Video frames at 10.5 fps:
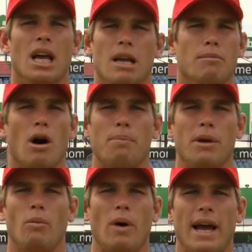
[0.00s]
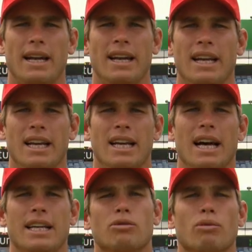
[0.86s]
it might be wet.
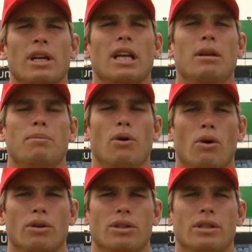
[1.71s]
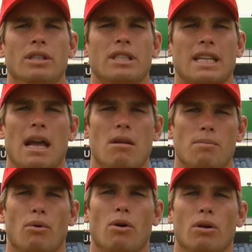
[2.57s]
It's really important to keep
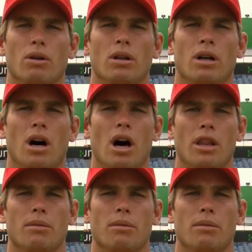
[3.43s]
your eye on the